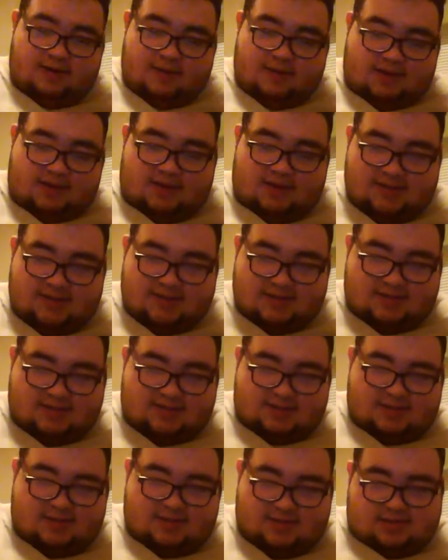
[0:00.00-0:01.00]

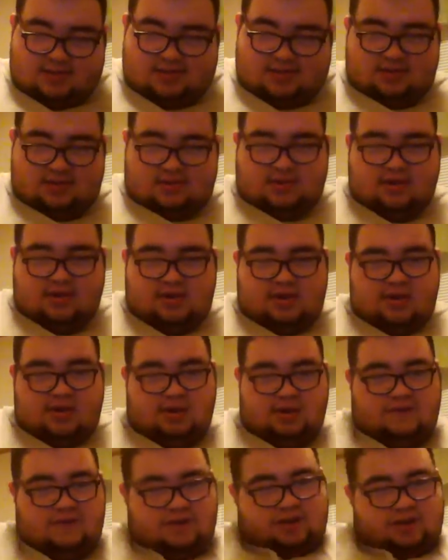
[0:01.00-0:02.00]
because
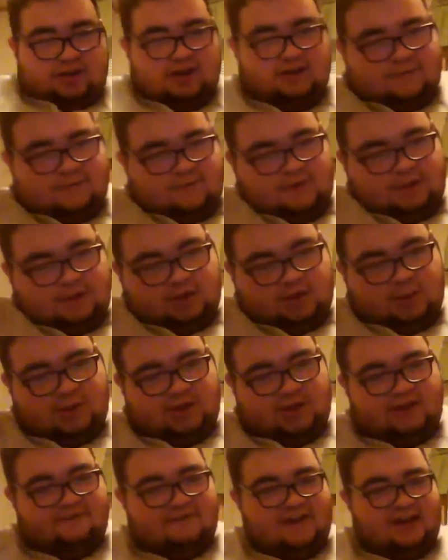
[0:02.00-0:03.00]
they're filling in for
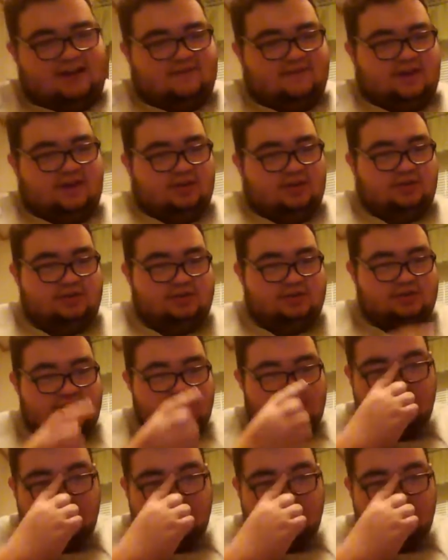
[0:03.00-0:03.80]
3 effect veilers.